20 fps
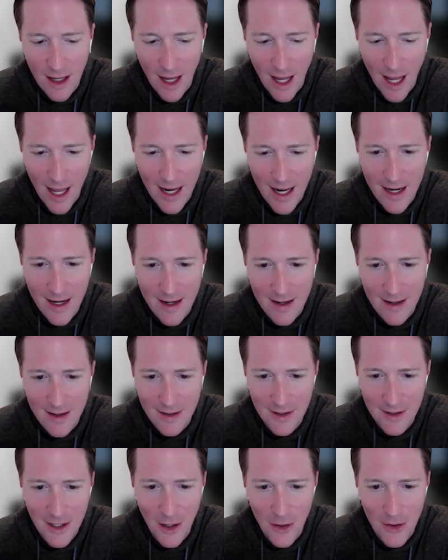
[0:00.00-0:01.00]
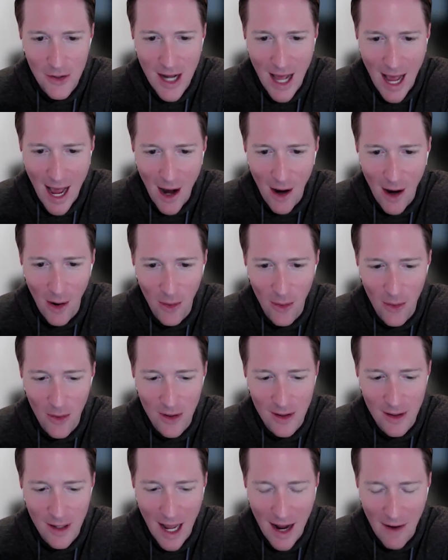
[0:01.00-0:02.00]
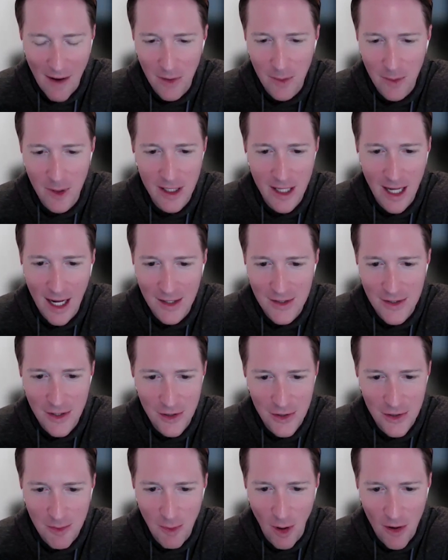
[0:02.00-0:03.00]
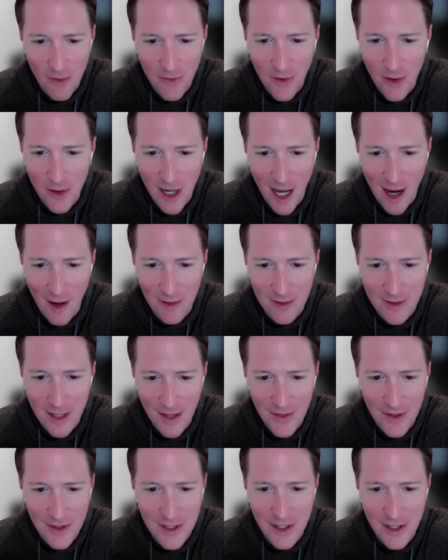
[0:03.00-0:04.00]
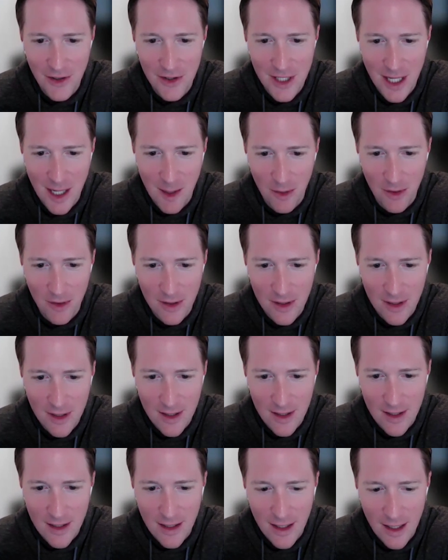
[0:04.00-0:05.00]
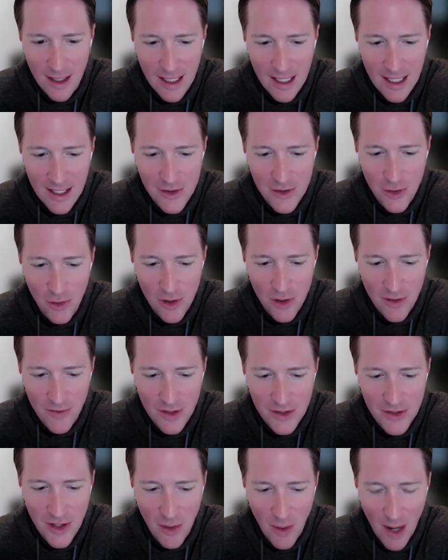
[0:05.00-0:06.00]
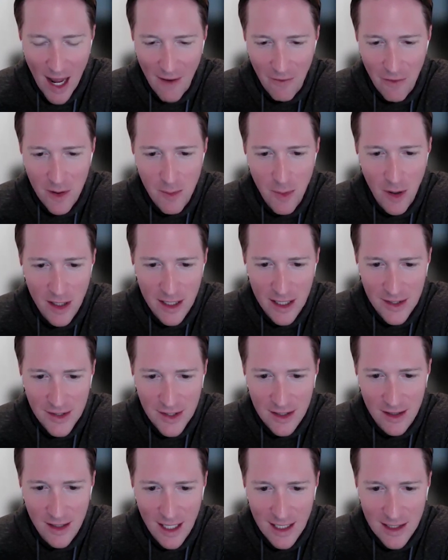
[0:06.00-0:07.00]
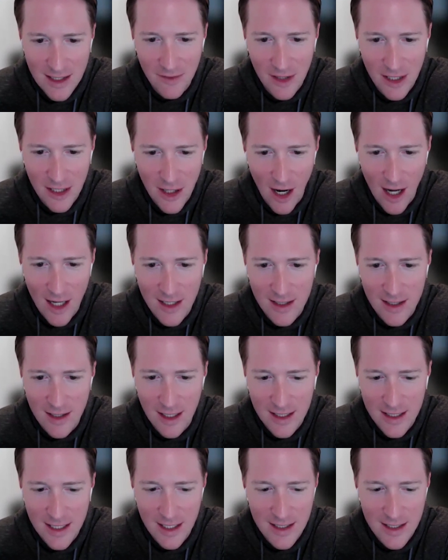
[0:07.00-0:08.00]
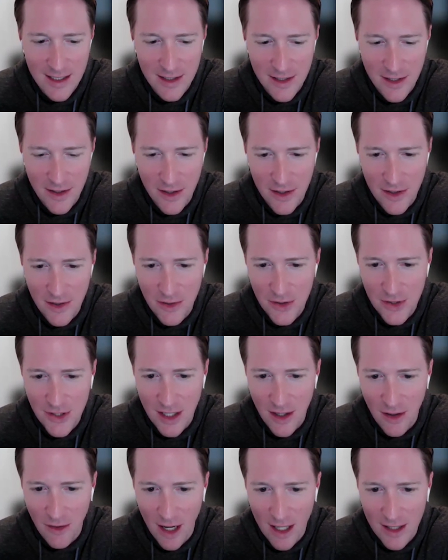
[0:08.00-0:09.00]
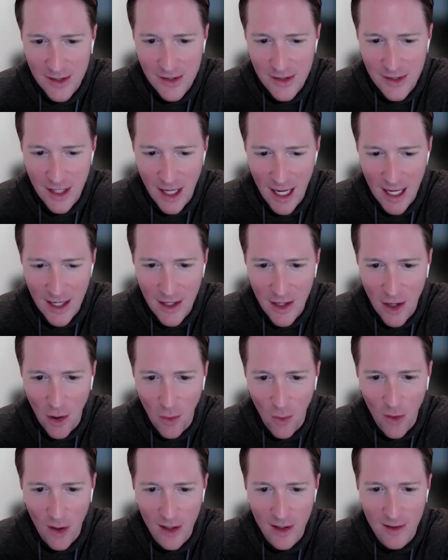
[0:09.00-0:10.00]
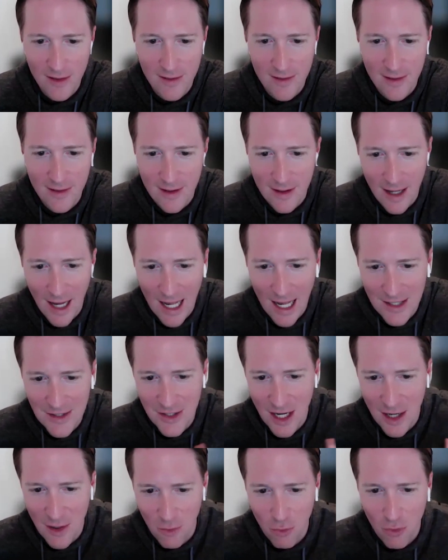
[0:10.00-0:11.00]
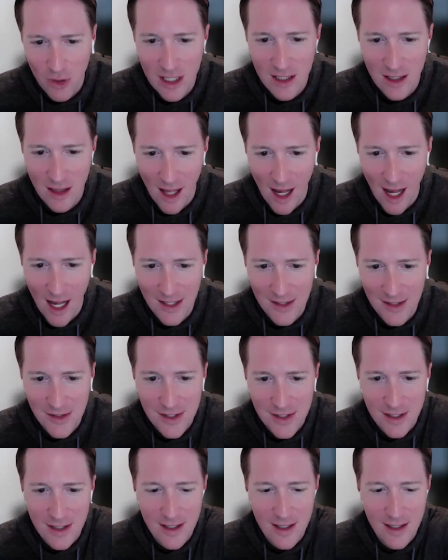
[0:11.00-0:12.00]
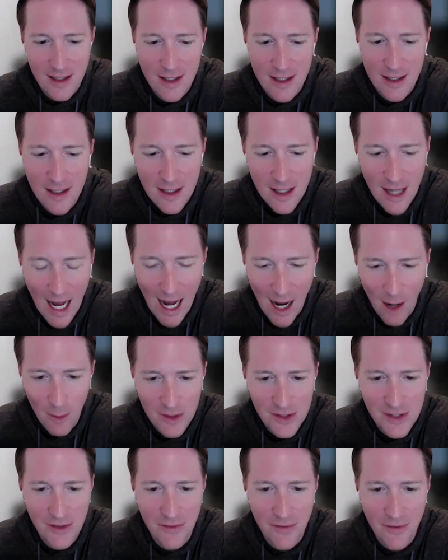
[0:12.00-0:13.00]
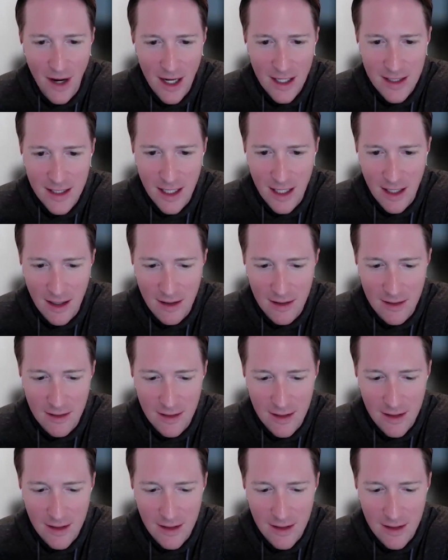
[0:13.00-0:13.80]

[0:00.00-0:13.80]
And, now everybody has their smartphone out at the dinner table. It's sort of as though everybody has collectively gotten addicted to the new cigarettes, and no one has yet realized how it's affecting